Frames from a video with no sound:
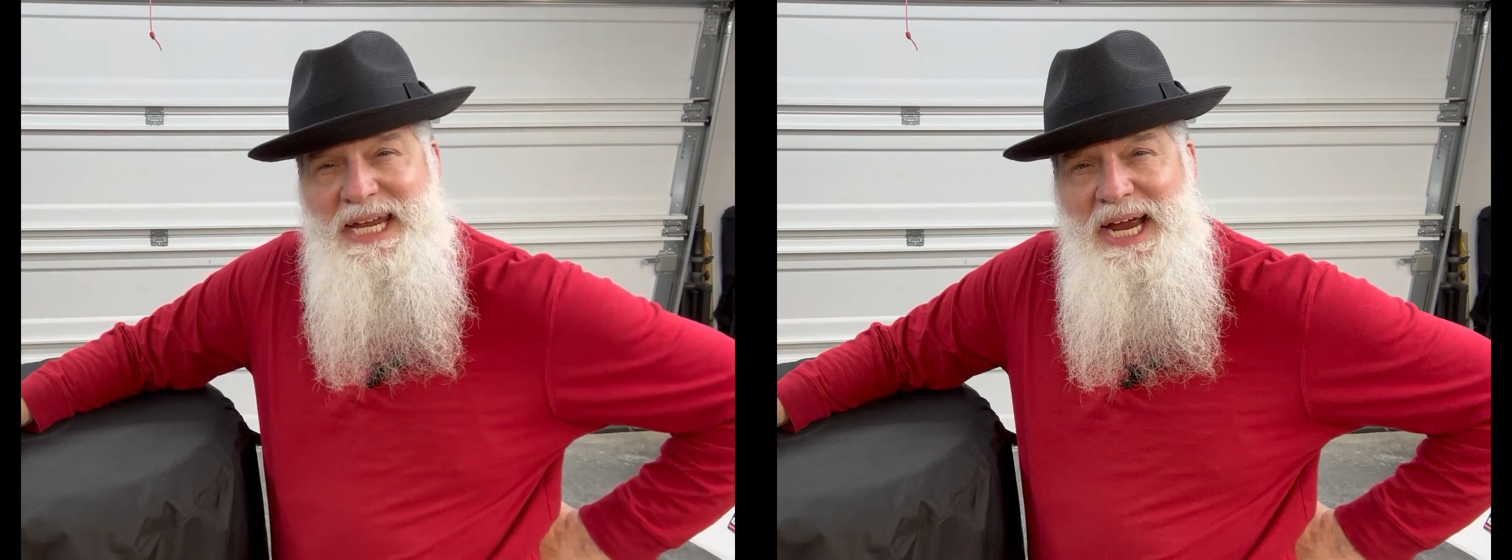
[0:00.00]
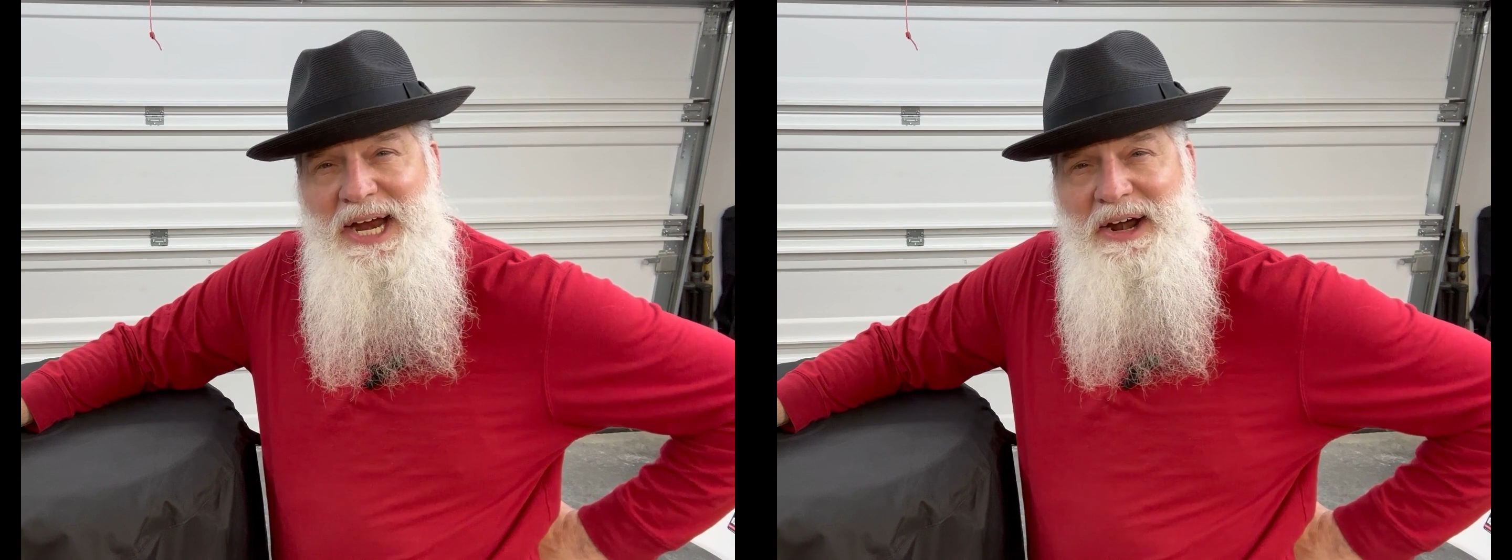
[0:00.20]

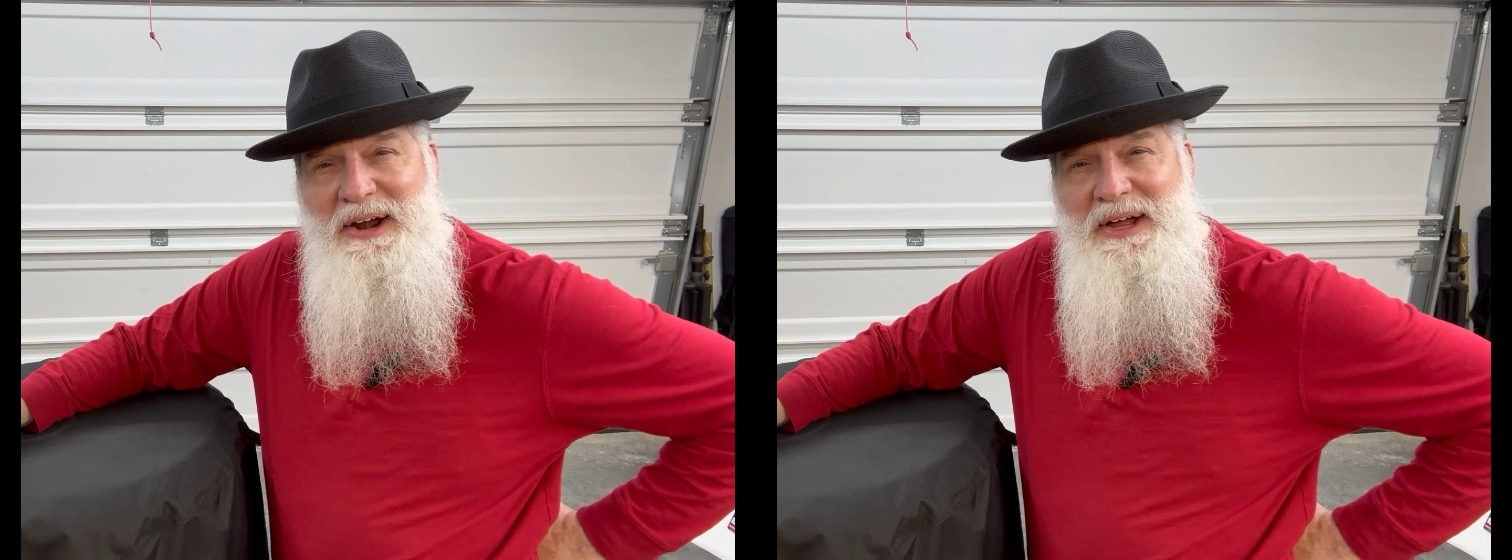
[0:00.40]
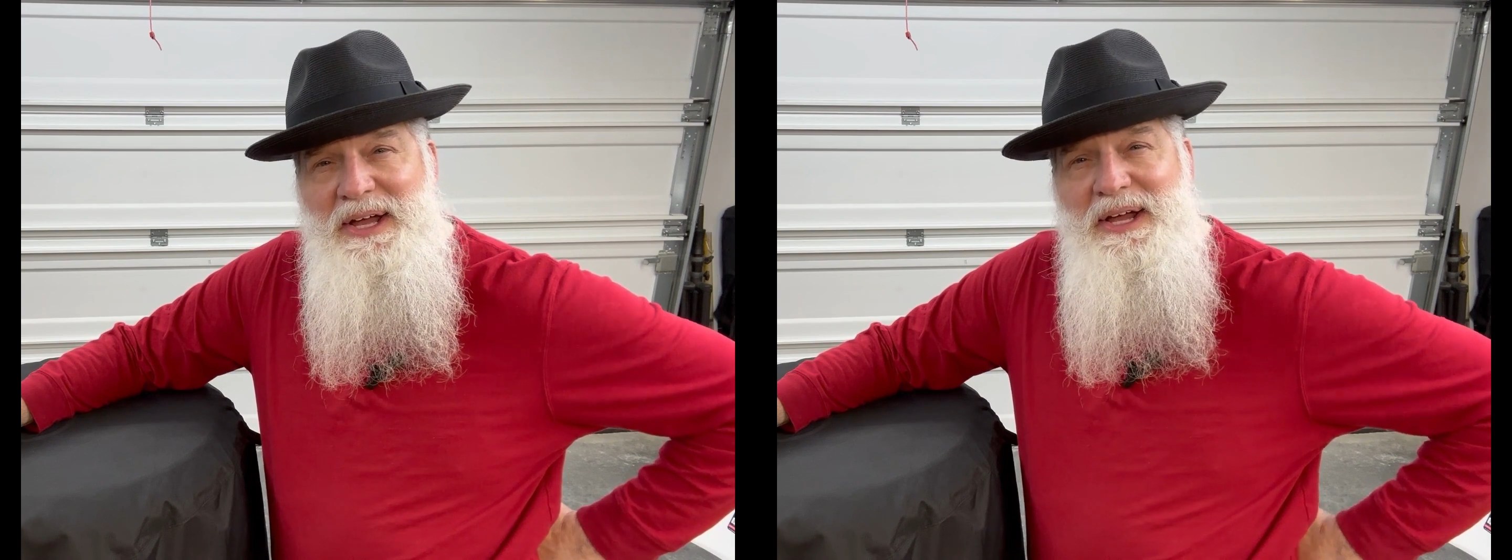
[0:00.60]

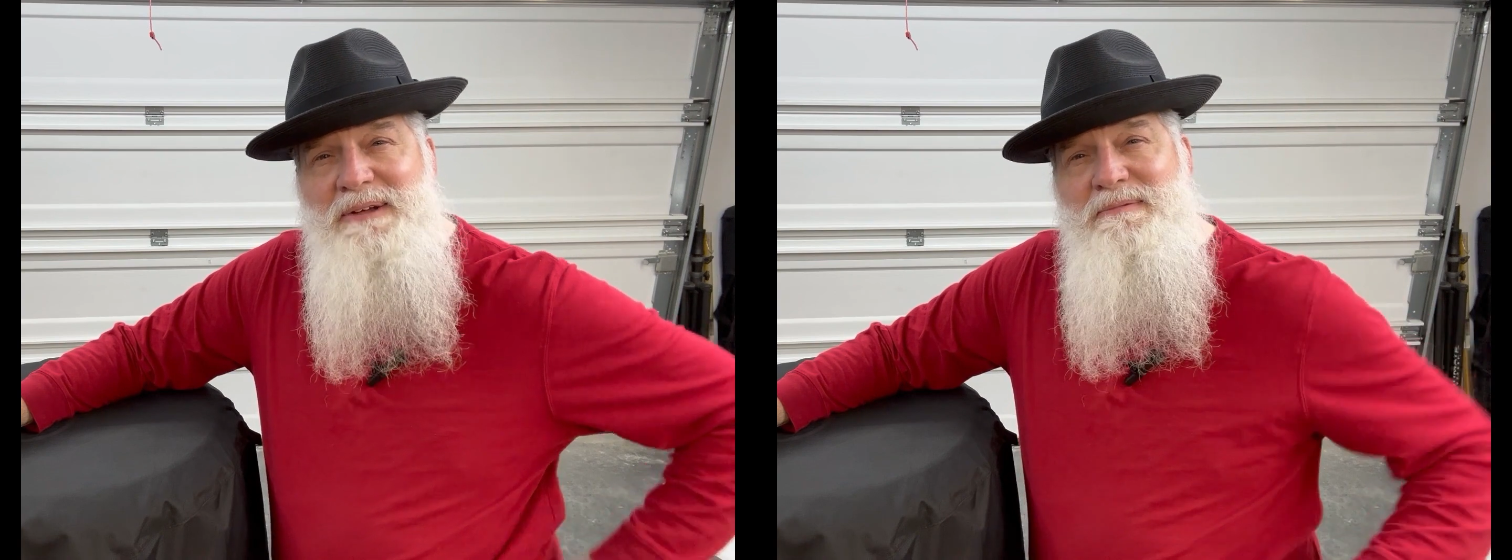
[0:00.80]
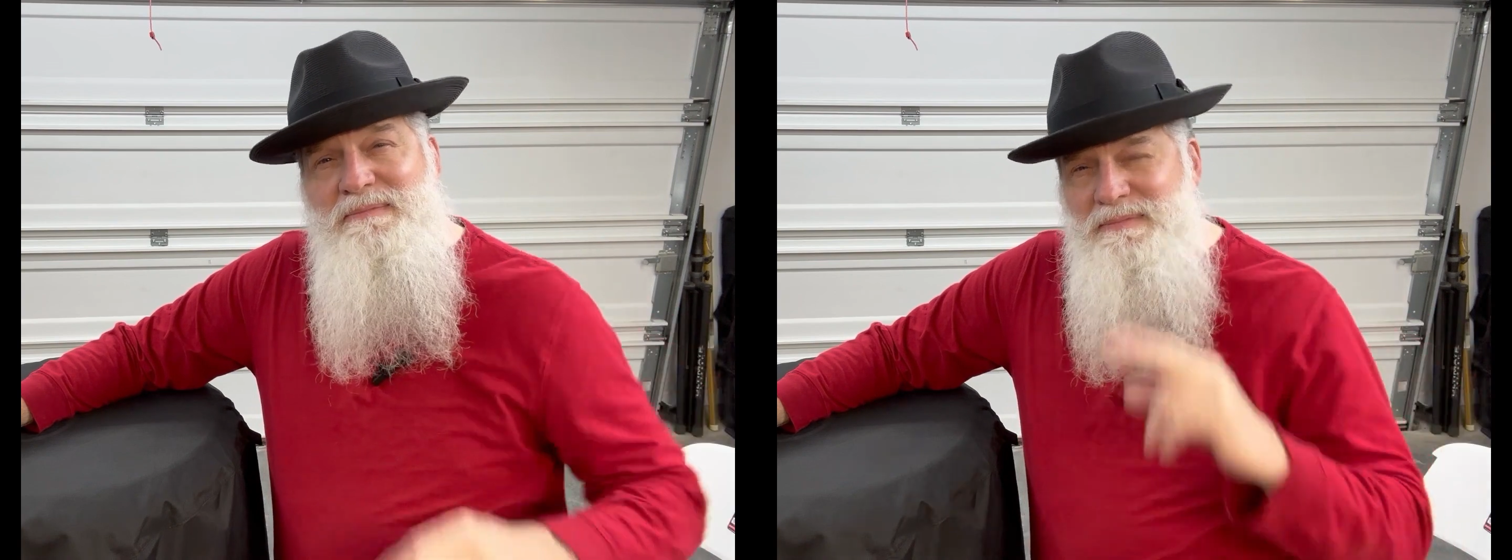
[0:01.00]
care
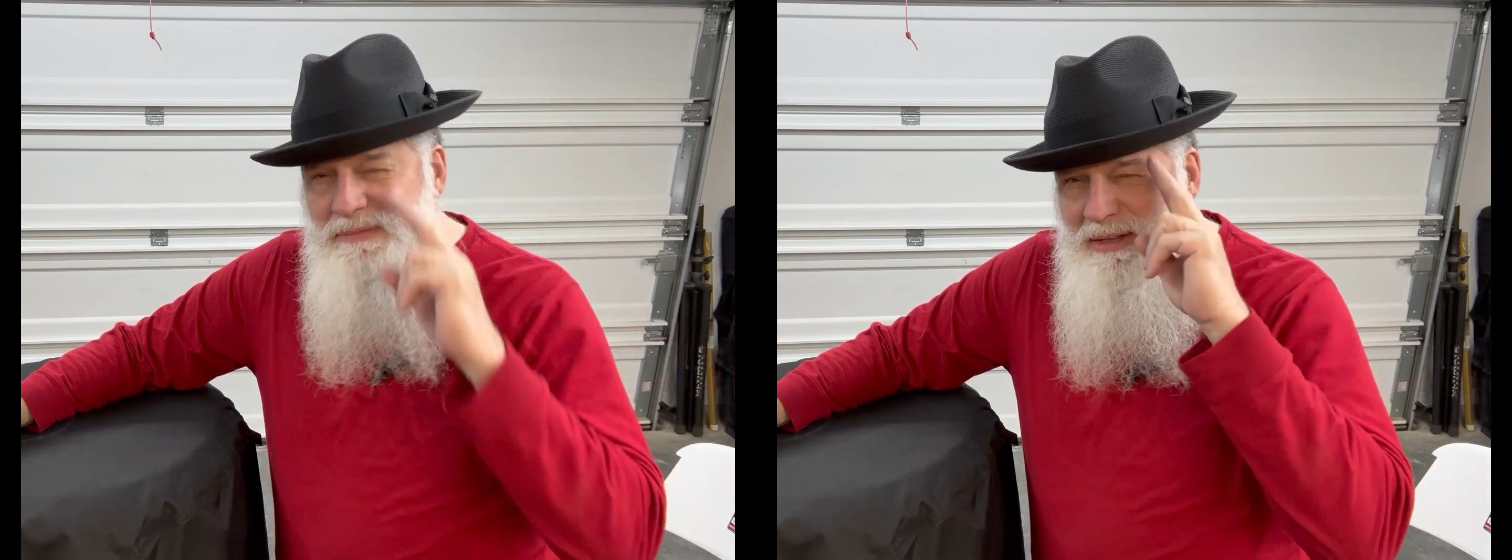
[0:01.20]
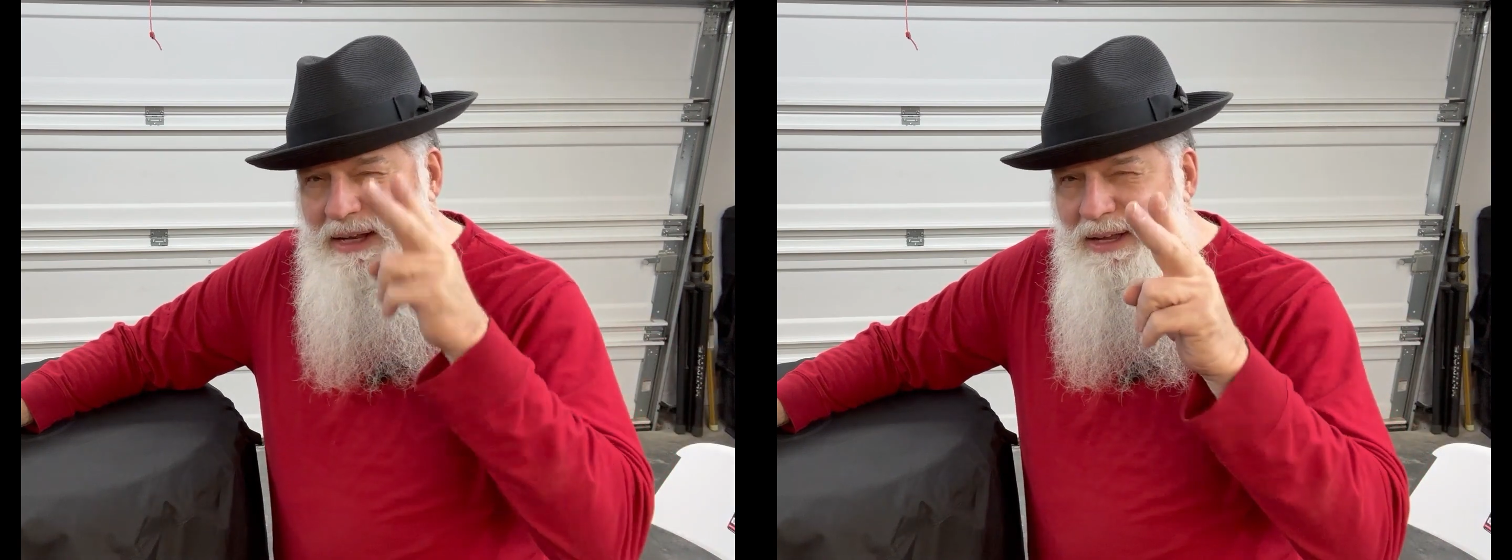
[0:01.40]

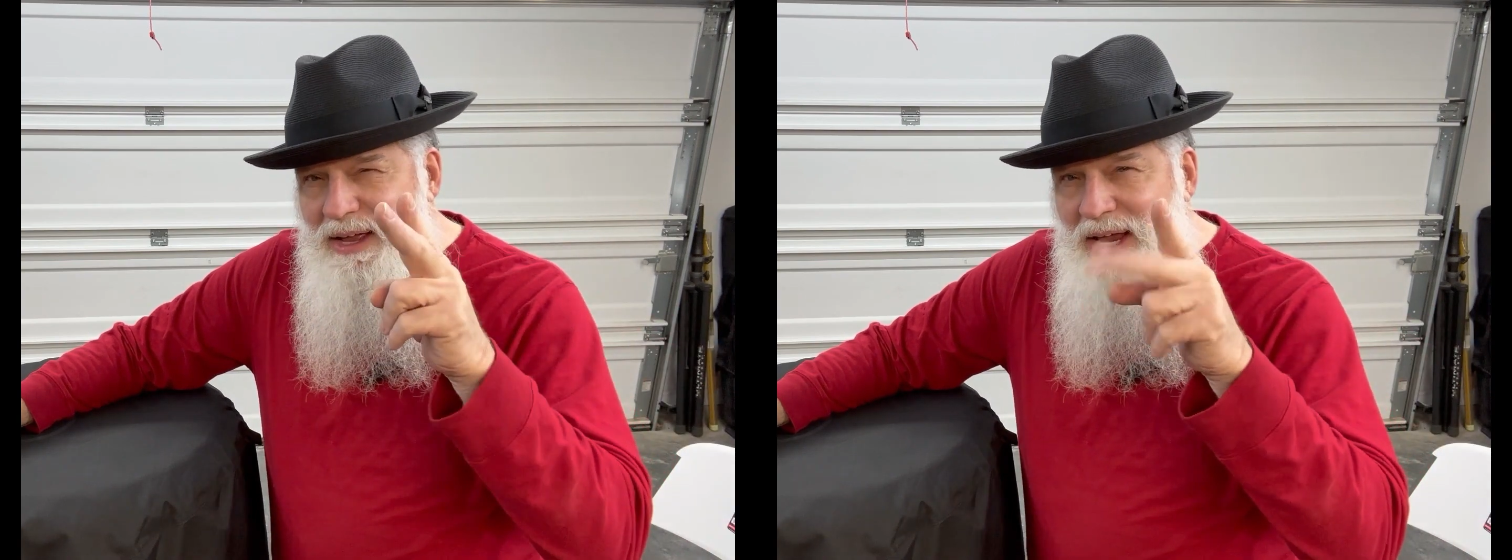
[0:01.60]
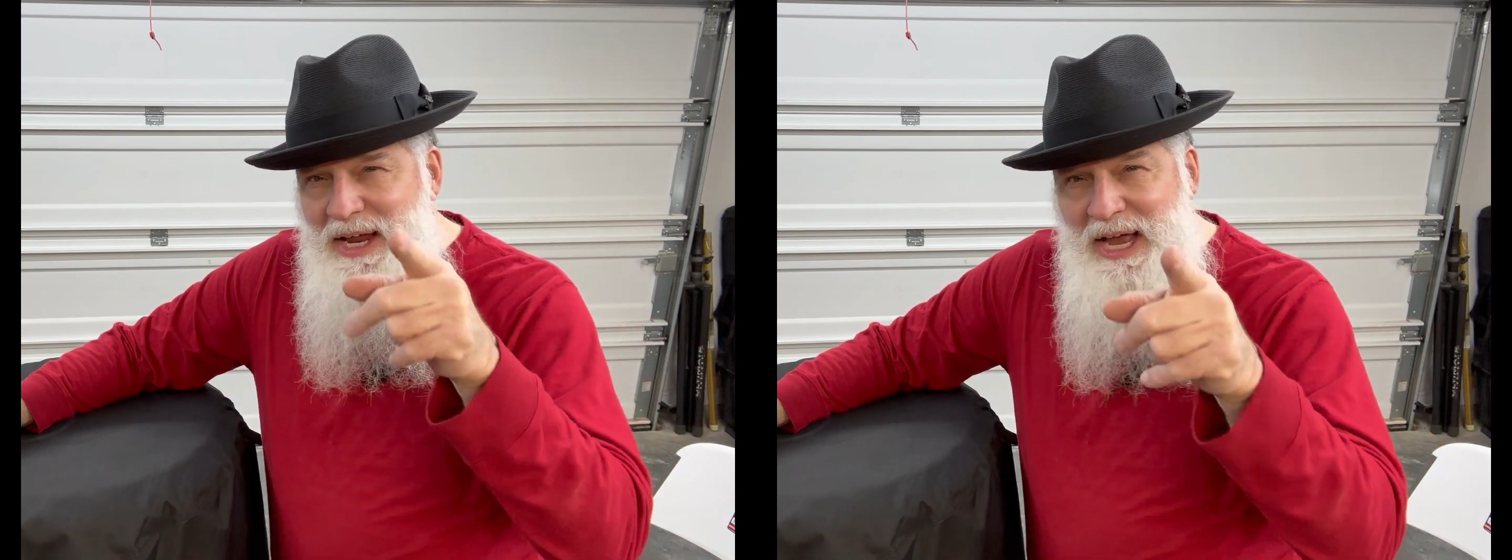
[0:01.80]
and